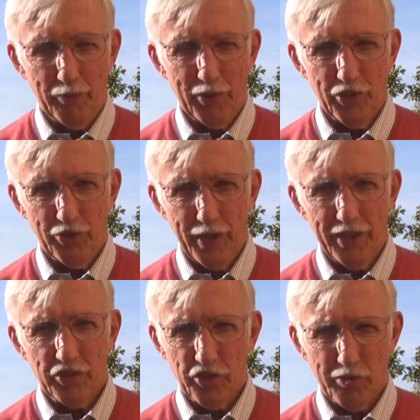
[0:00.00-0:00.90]
emission
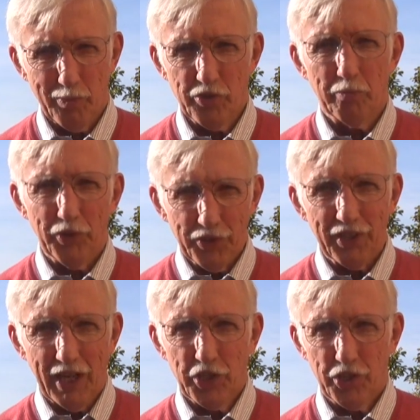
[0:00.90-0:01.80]
trading system is a
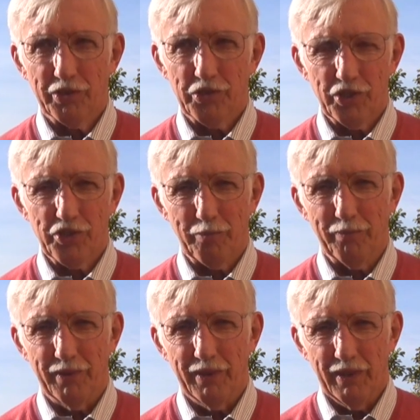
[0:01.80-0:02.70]
multinational system.
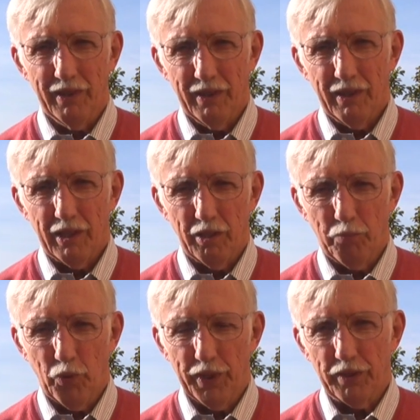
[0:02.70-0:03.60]
And the
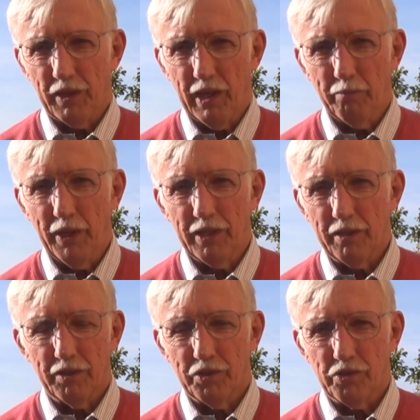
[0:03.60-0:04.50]
point that I make
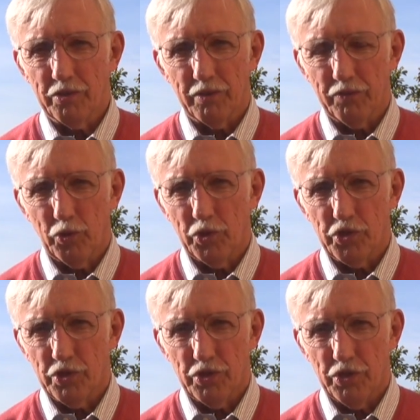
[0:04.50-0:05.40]
is, of
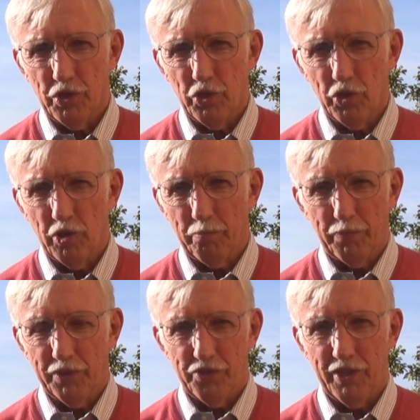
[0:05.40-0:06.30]
course, Europe
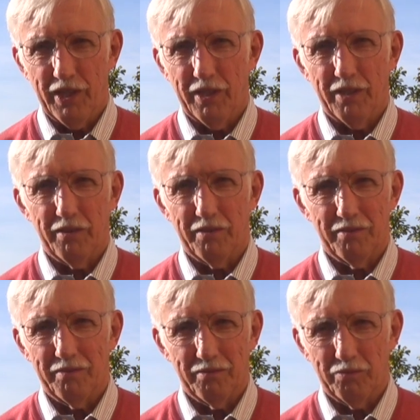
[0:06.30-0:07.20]
is a
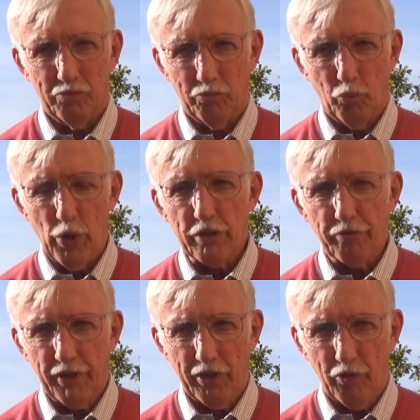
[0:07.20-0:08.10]
weak
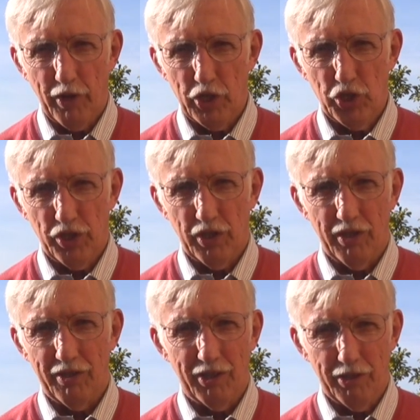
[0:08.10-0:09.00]
federation
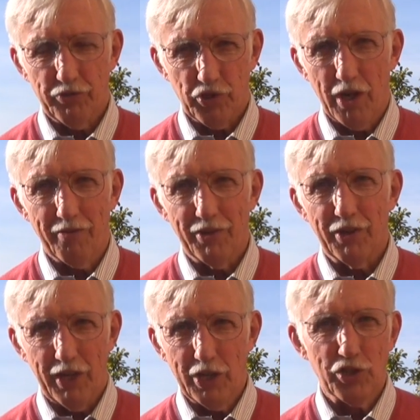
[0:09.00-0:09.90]
of
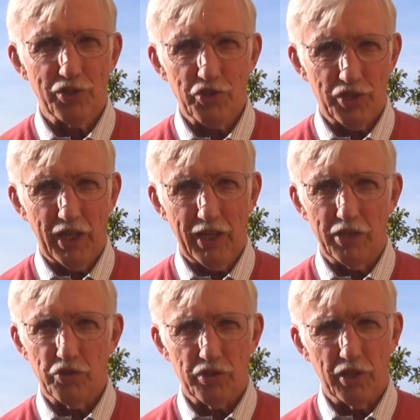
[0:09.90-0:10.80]
sovereign nation
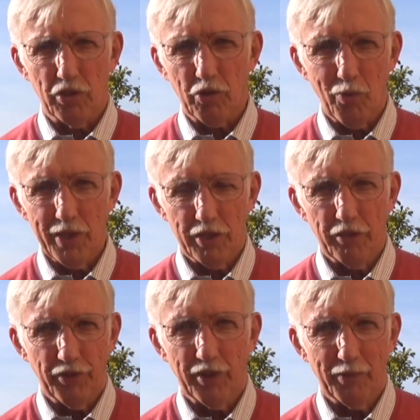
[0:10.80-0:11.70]
states that are quite
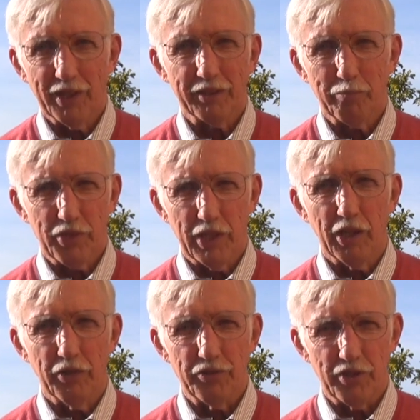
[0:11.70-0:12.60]
different among
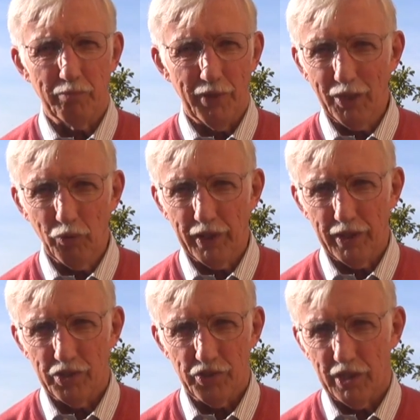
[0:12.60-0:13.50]
themselves in many
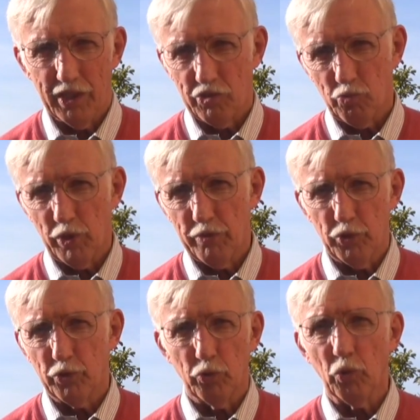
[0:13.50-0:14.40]
ways as we
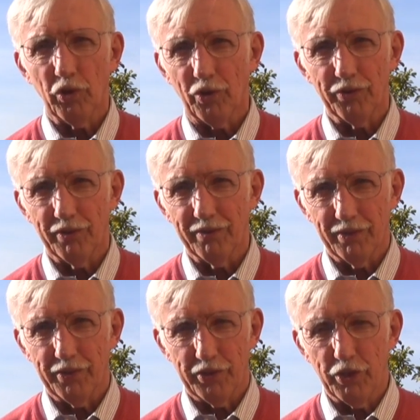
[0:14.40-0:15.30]
view the world.
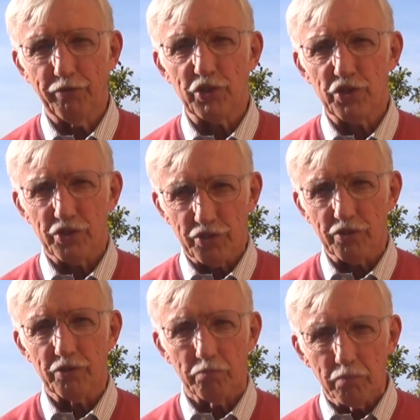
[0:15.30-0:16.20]
The differences
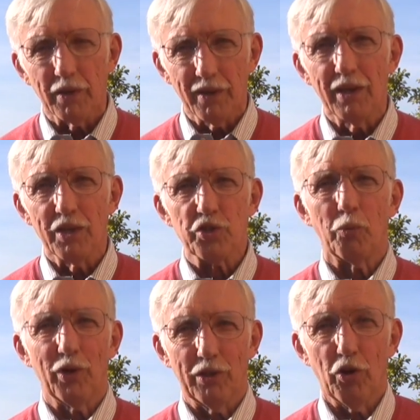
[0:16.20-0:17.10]
are
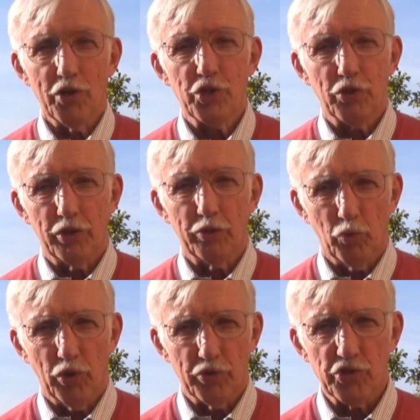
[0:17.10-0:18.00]
somewhat larger on a
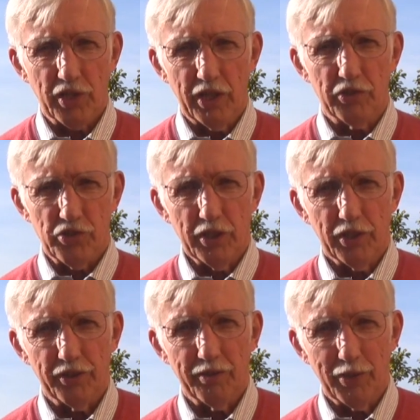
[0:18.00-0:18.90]
world scale,
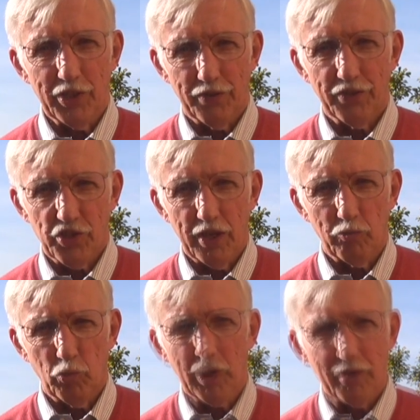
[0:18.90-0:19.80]
still they're much of the
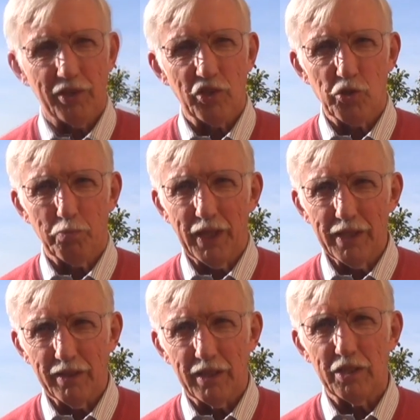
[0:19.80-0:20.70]
same quality.
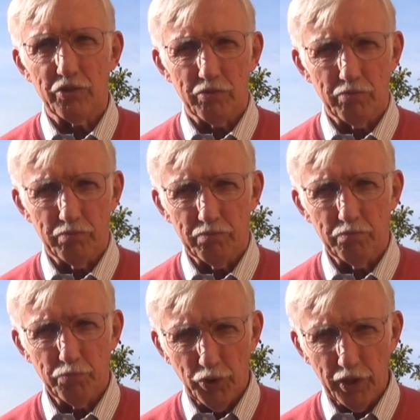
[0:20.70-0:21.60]
Despite these
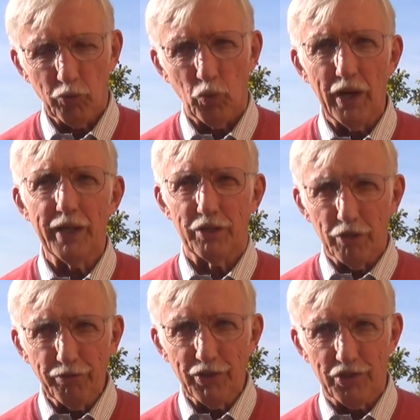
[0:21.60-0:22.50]
pretty wide
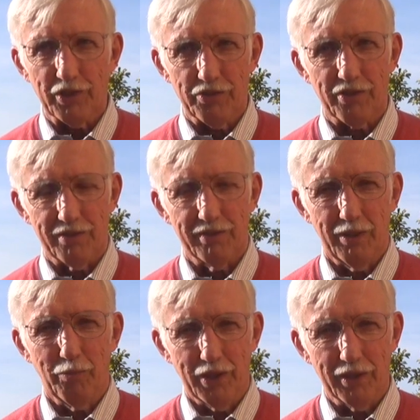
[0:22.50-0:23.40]
differences
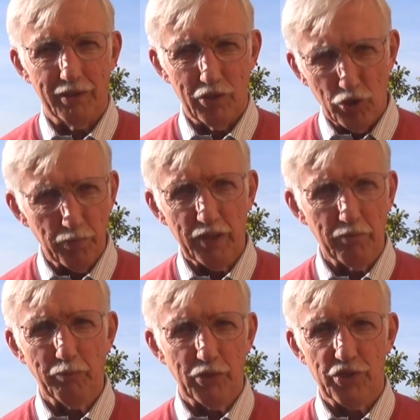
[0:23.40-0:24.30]
among European
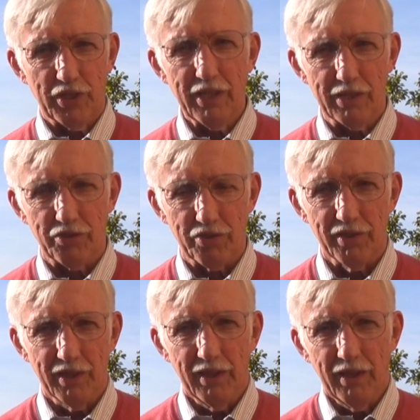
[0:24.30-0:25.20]
member states
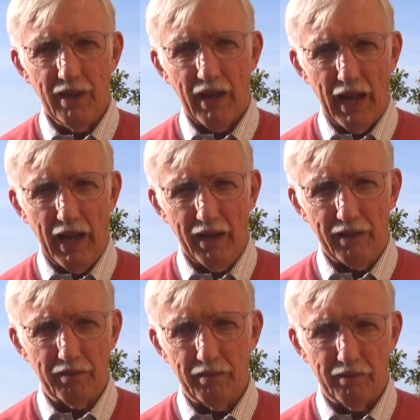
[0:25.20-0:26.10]

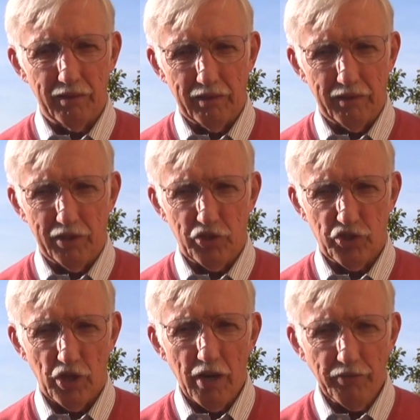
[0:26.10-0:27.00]
and the
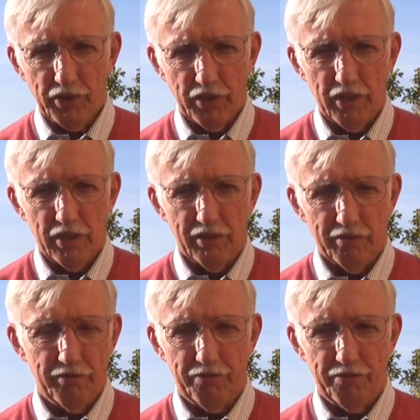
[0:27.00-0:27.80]
sovereignty of,